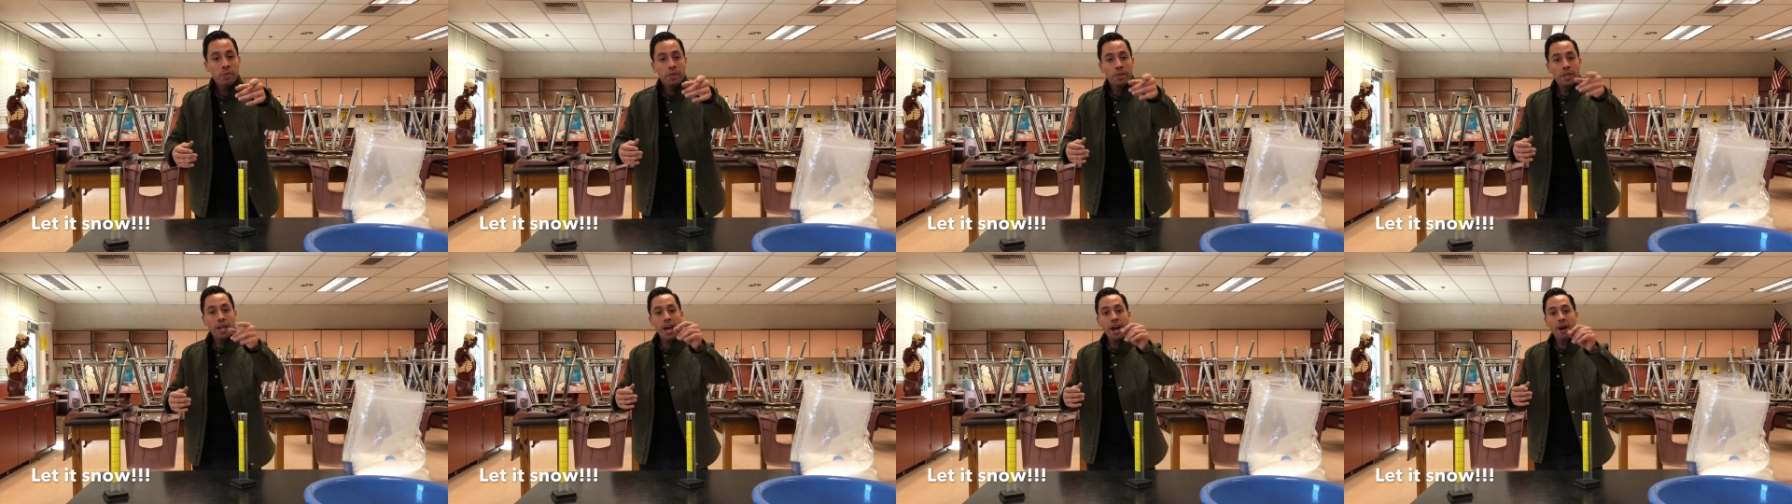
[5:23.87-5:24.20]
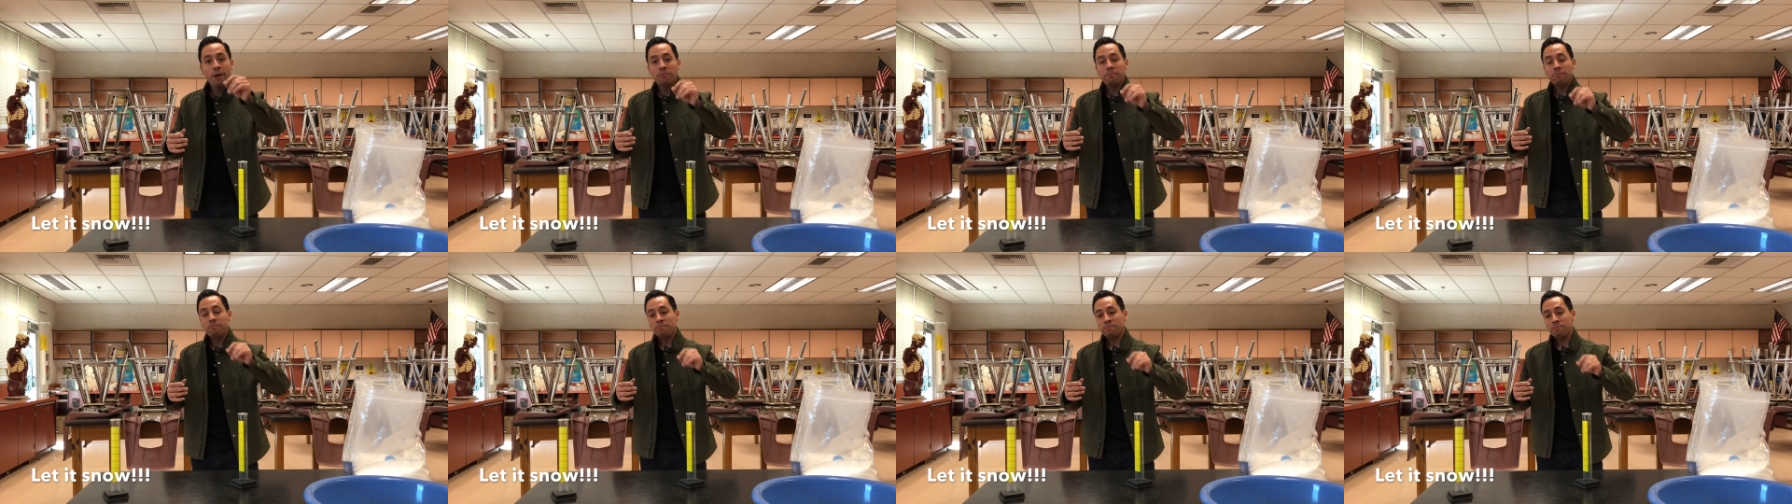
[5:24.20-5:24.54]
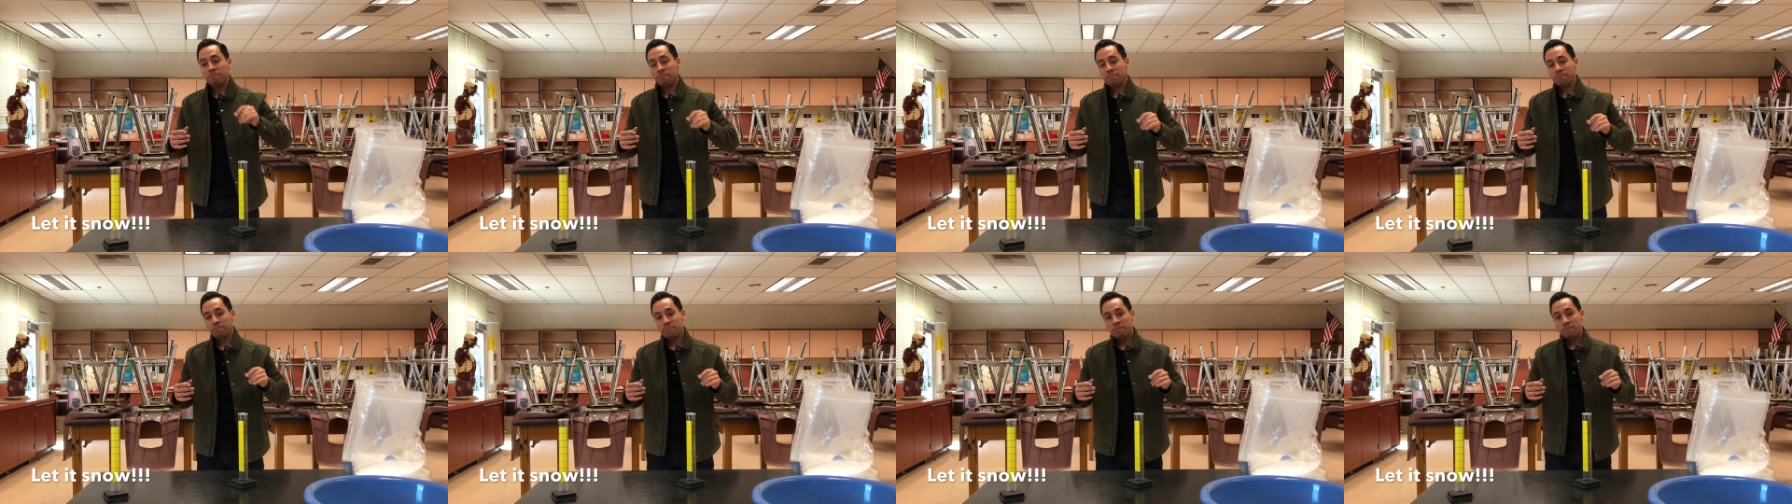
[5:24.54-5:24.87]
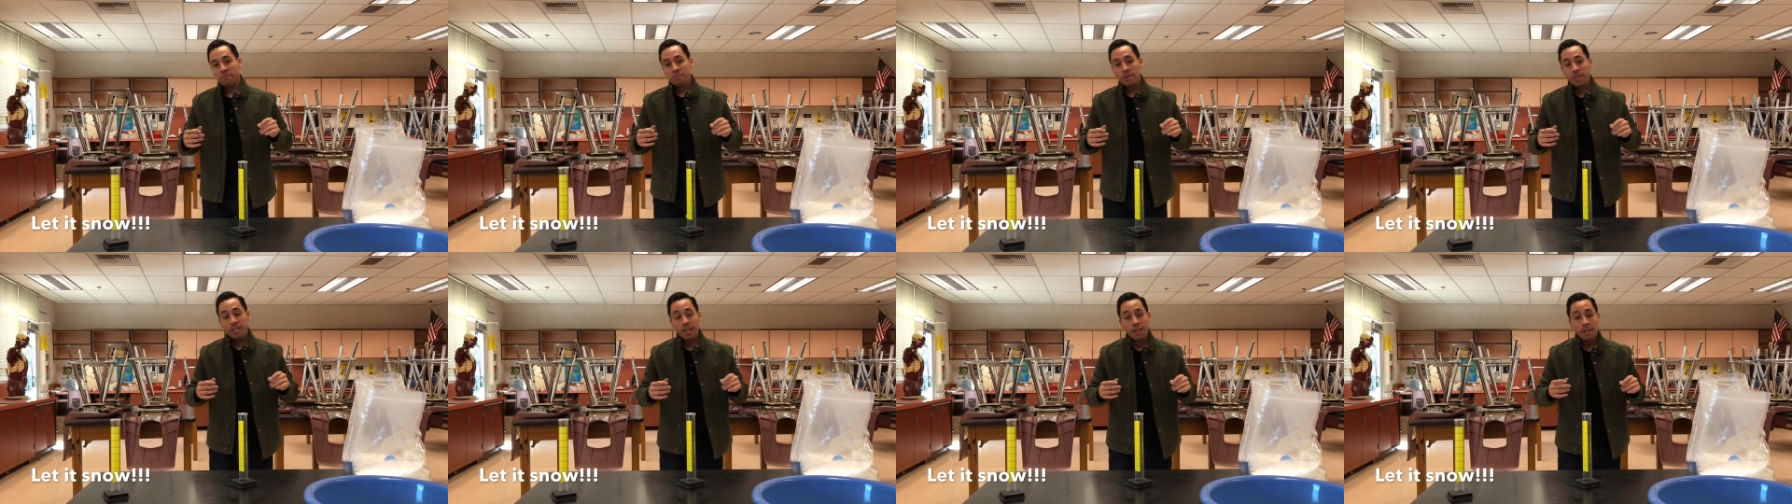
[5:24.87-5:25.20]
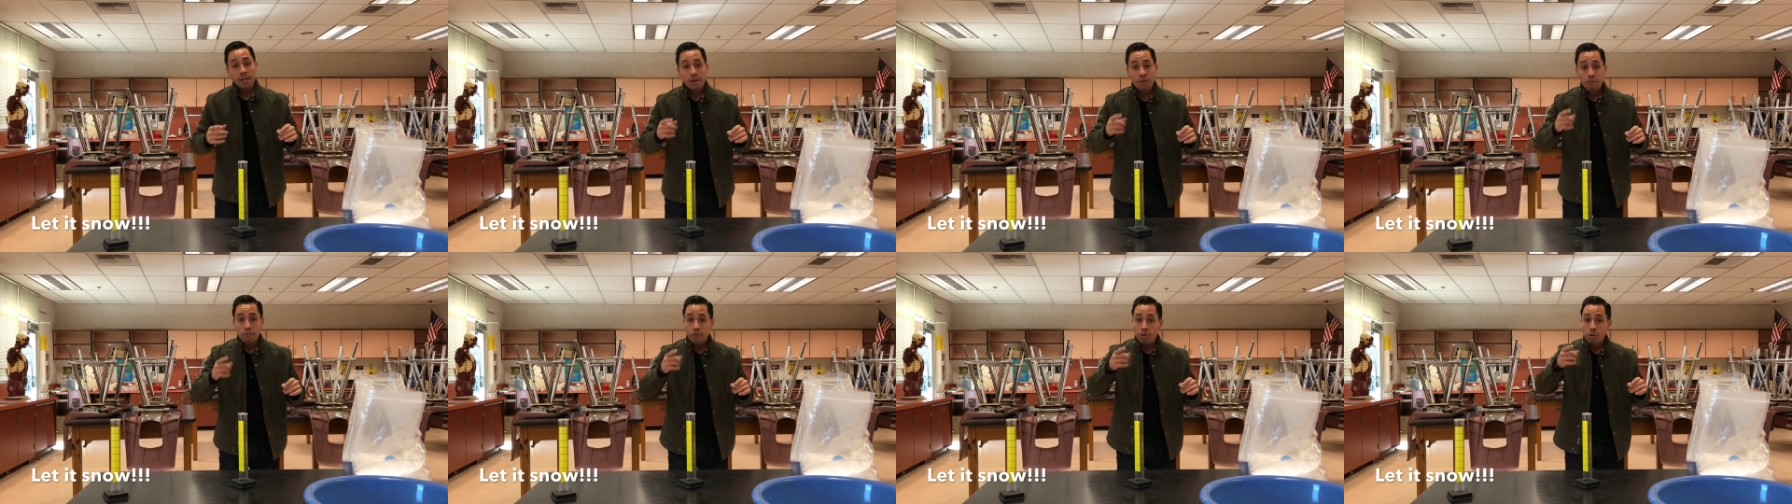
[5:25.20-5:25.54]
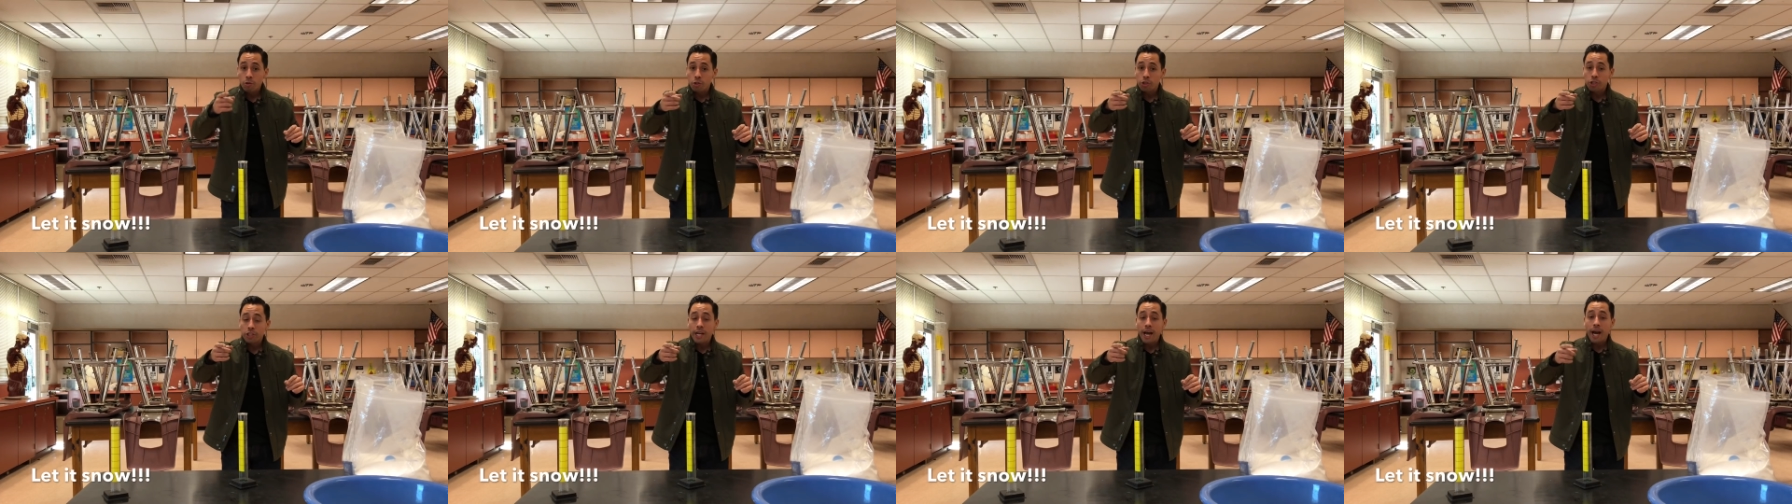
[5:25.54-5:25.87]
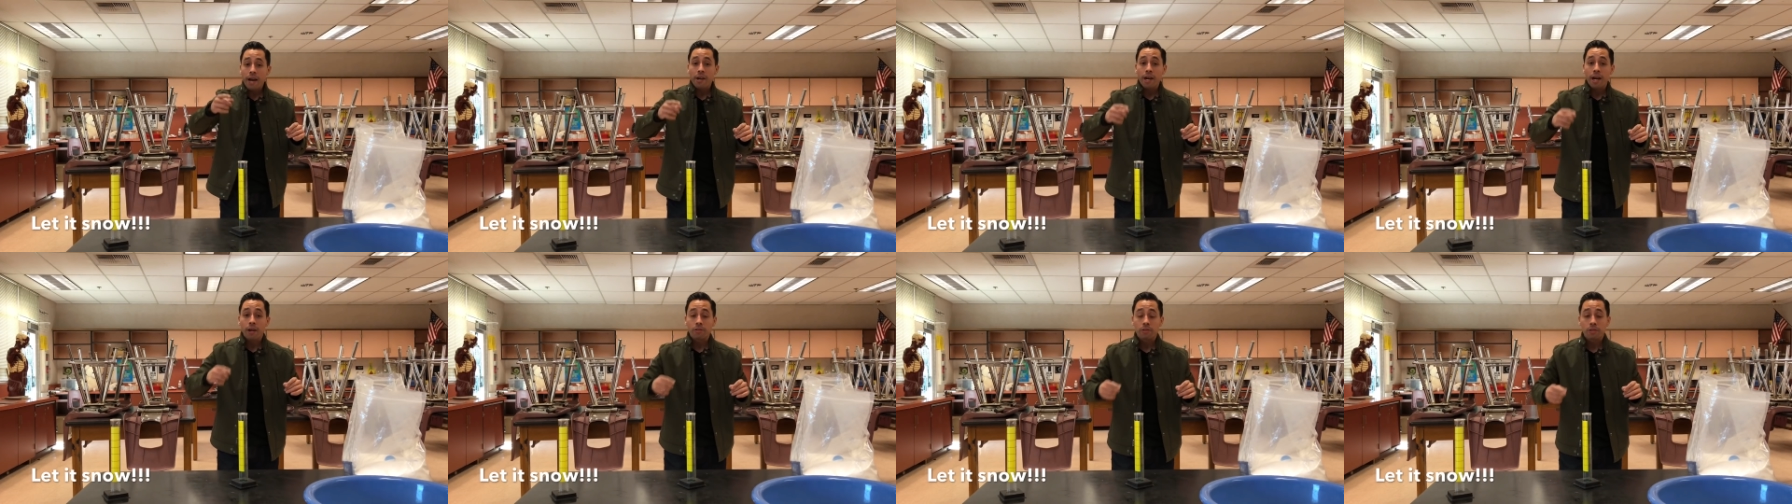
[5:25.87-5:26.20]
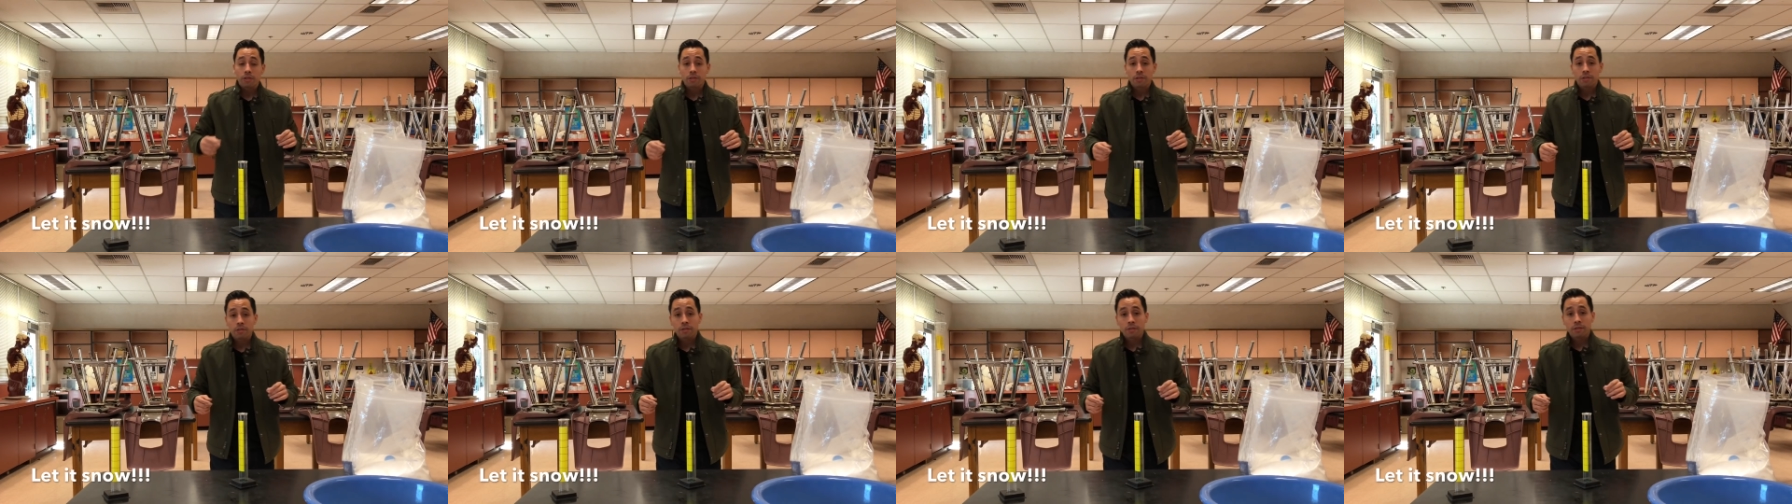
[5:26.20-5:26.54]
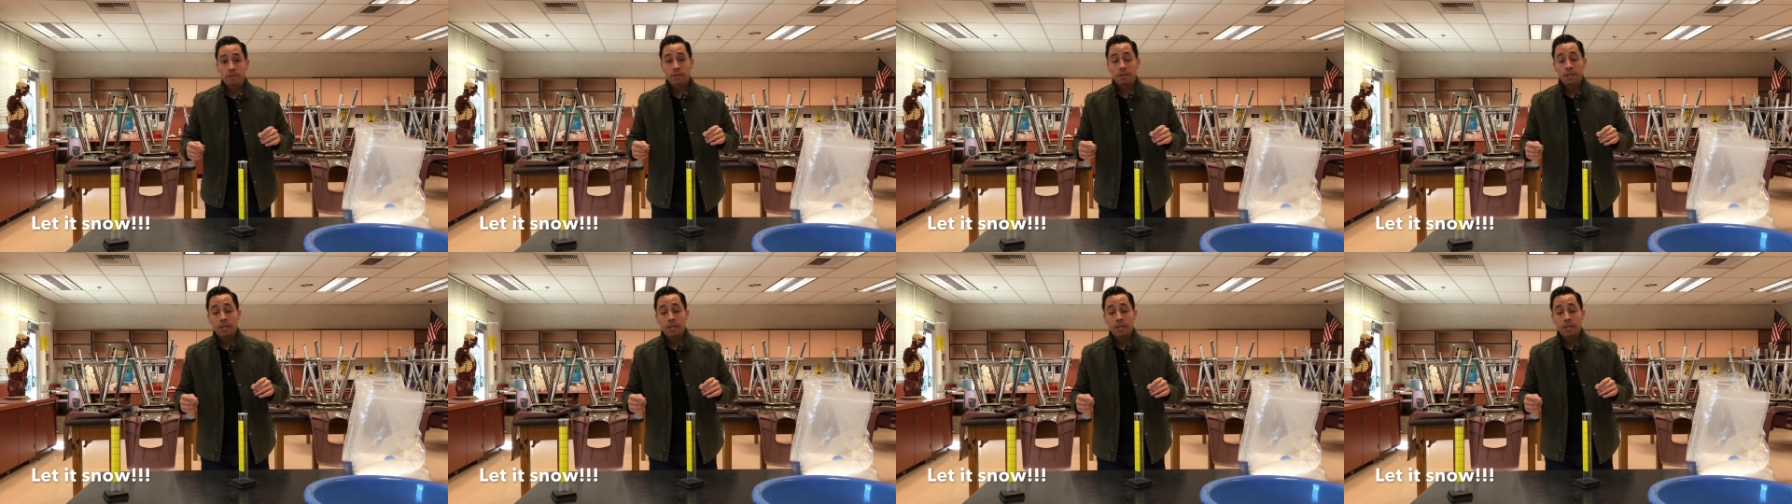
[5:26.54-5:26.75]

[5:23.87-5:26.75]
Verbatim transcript: Now, a few shout outs.